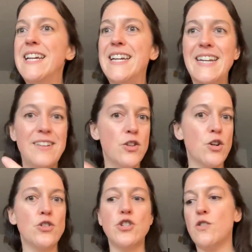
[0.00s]

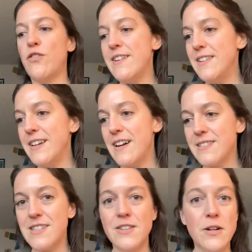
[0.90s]
either just finally
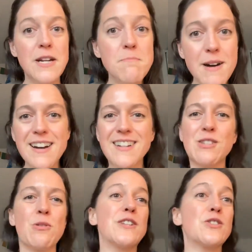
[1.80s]
got to their inbox
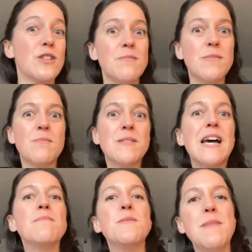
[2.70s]
or it took them some
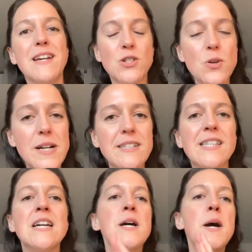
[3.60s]
time to make a choice.
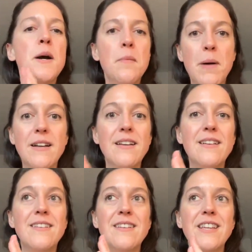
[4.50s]
But
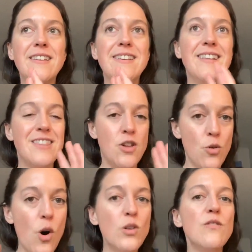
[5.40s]

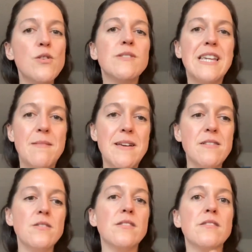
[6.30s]
all of those
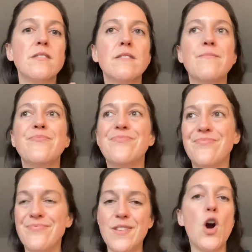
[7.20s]
emails
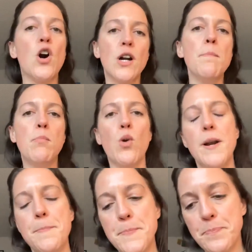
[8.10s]
are
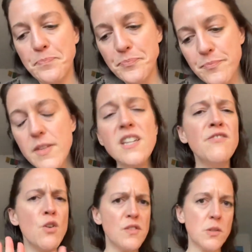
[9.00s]
important. If
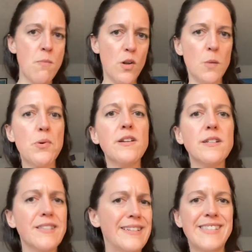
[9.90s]
you have a smaller
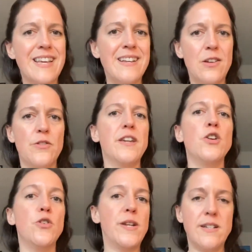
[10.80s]
product, like a $10 thing,
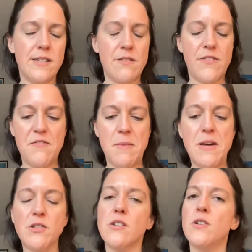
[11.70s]
you don't need to send 5
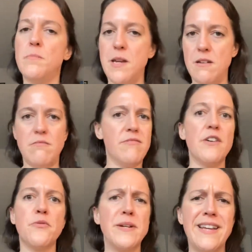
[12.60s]
emails. It could be a
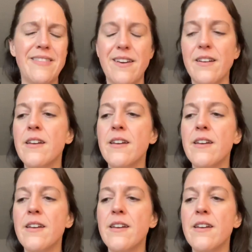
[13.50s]
3-day thing.